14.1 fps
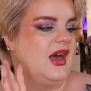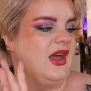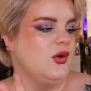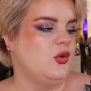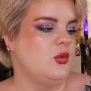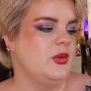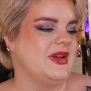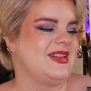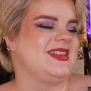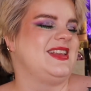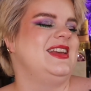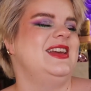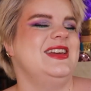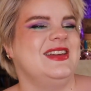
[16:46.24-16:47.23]
I
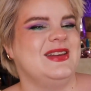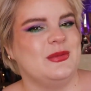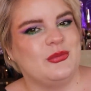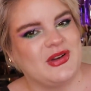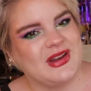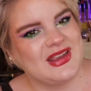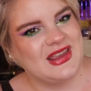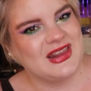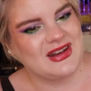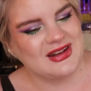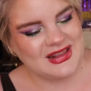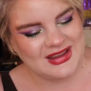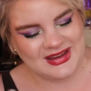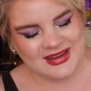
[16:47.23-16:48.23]
always bring in
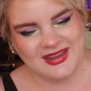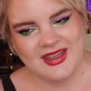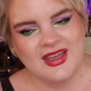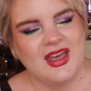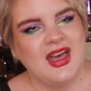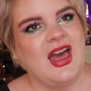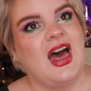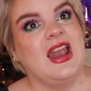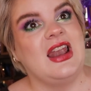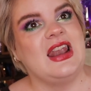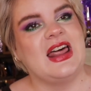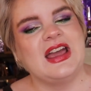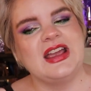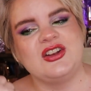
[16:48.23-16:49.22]
like a
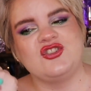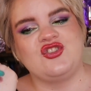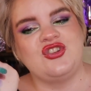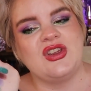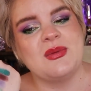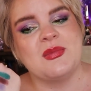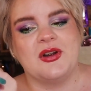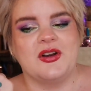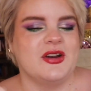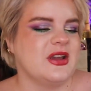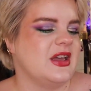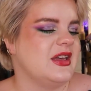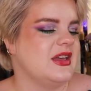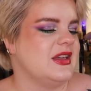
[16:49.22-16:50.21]
light
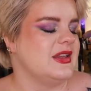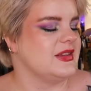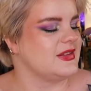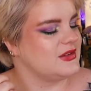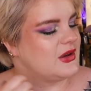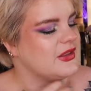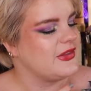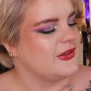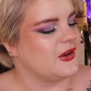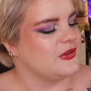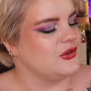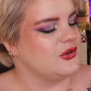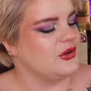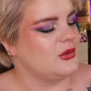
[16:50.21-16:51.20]
shimmer, so I
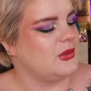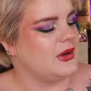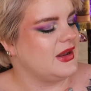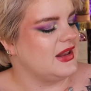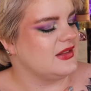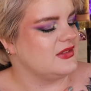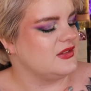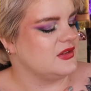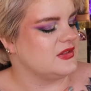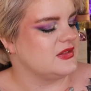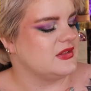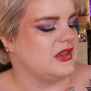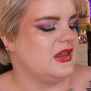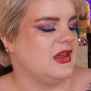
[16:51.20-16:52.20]
thought, you know what, let's
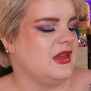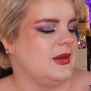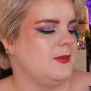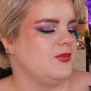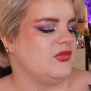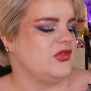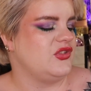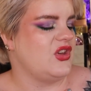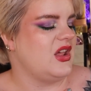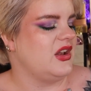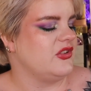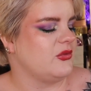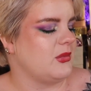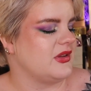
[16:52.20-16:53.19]
just
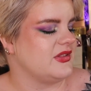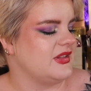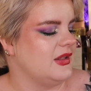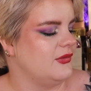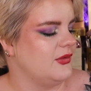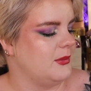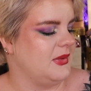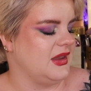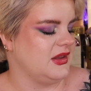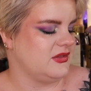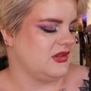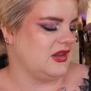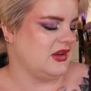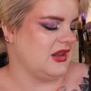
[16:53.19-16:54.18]
challenge myself a
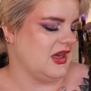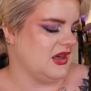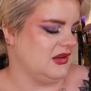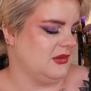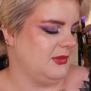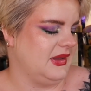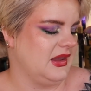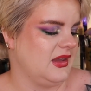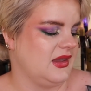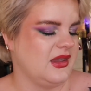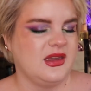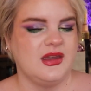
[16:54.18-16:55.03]
bit and handpick